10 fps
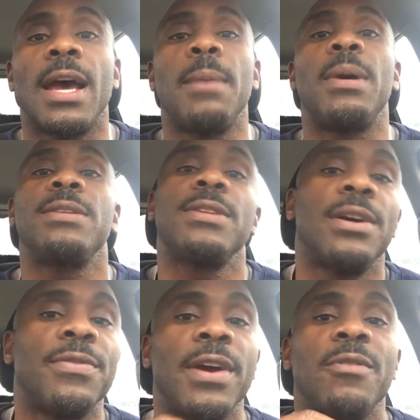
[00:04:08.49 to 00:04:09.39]
I
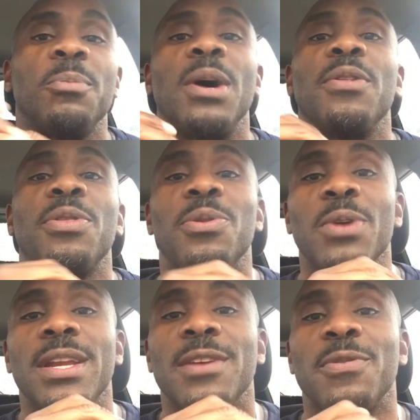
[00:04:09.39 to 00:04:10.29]
myself have about
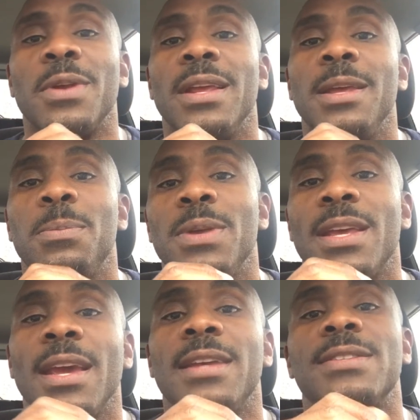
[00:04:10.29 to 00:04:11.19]
3 different
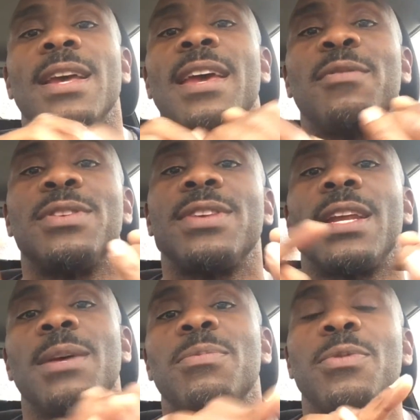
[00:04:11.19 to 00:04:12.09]
EPKs. I have a
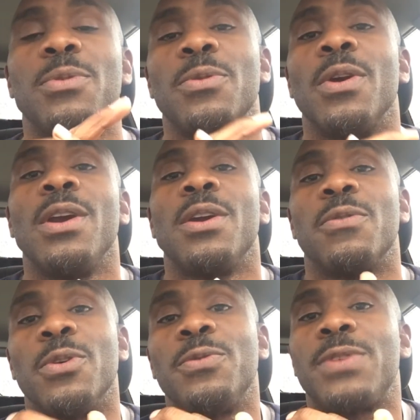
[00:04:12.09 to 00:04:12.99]
setup through
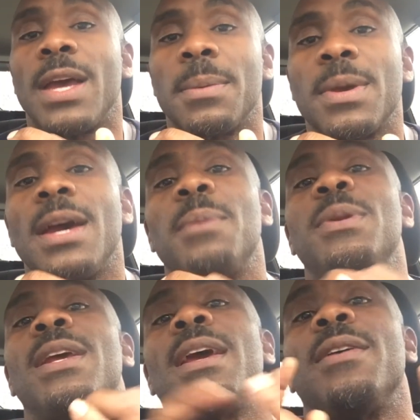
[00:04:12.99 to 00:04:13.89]
Rooftop
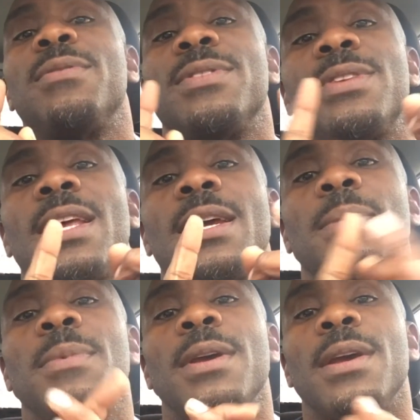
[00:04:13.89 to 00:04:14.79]
Comedy. I have a
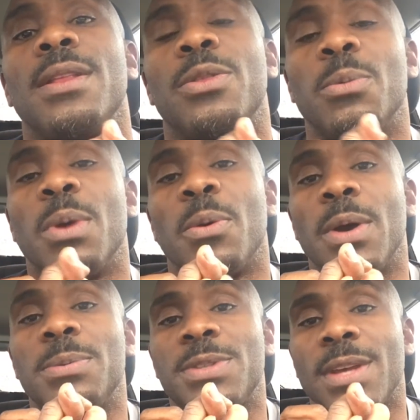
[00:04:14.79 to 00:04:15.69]
setup through my
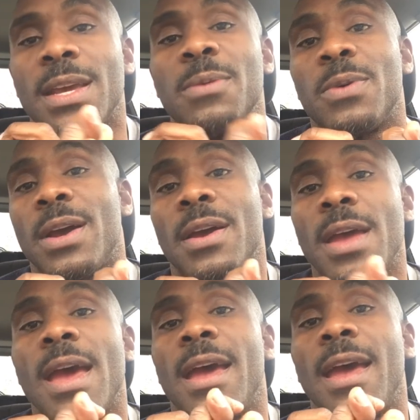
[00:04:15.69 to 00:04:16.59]
website where I
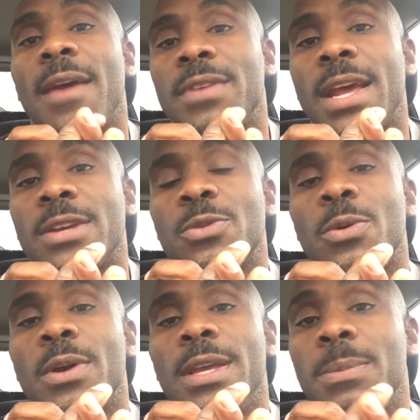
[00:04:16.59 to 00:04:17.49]
have an actual
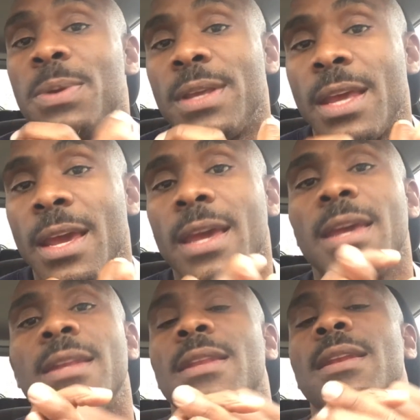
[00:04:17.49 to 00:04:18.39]

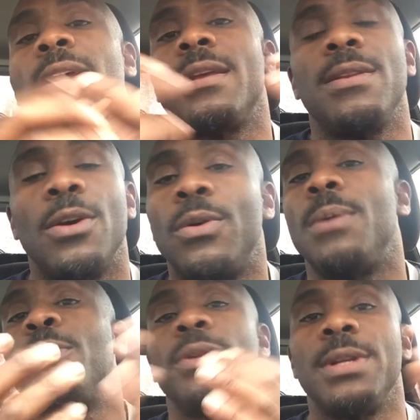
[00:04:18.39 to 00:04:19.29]
EPK, and then I know
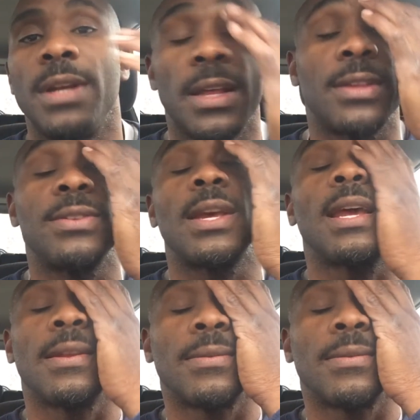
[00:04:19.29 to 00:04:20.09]
I'm on another site.